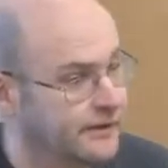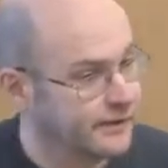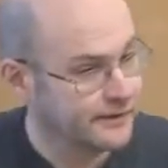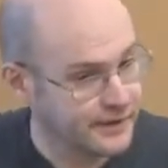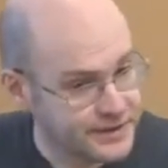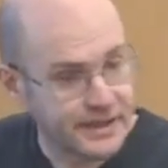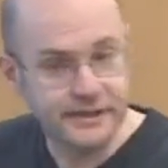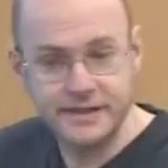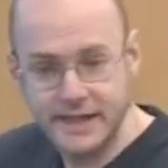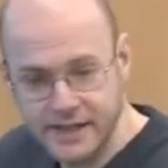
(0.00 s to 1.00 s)
then start
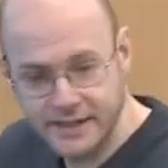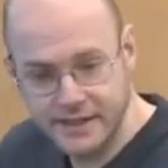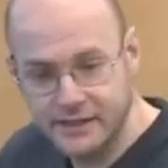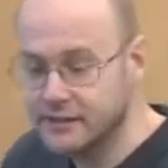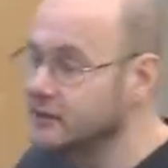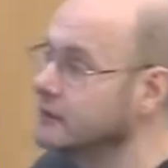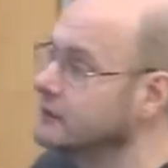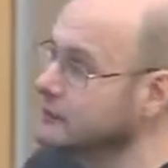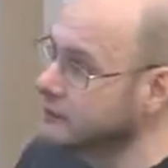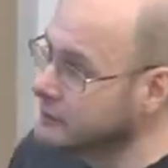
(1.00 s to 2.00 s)
detecting,
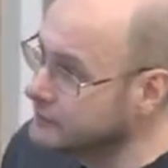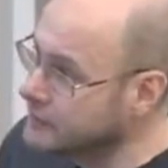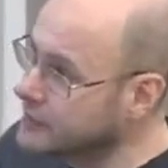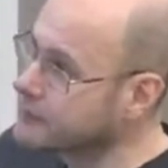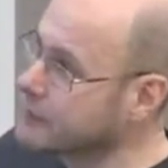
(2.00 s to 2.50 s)
throw